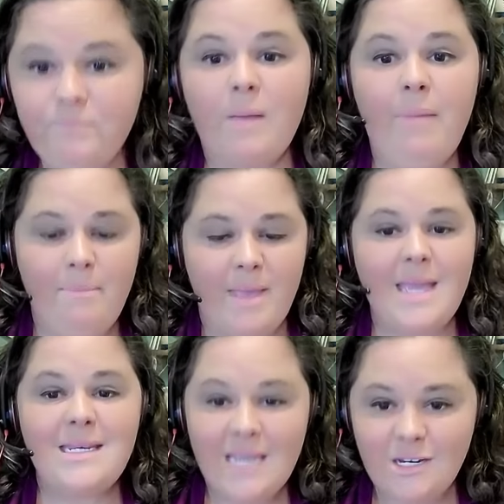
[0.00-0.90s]
by
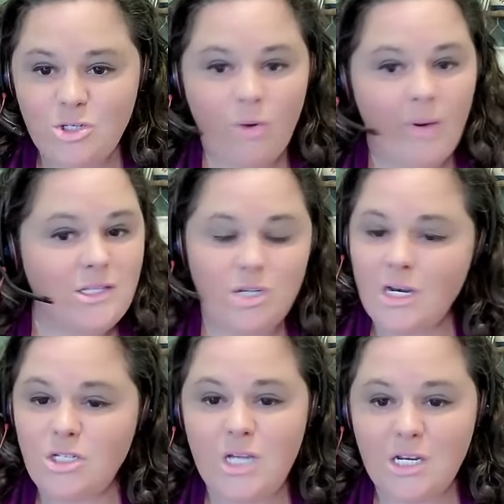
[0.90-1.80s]
being intentional, it's
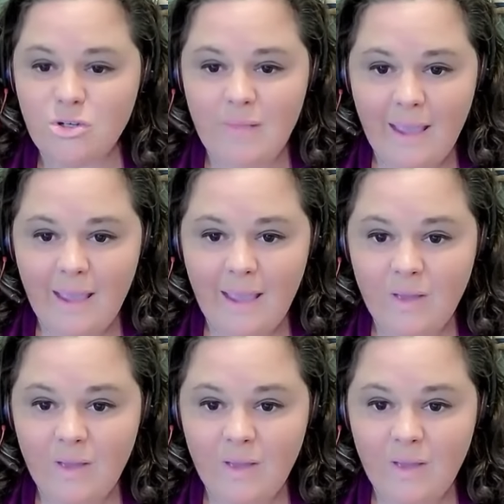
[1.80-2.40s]
going to change your life.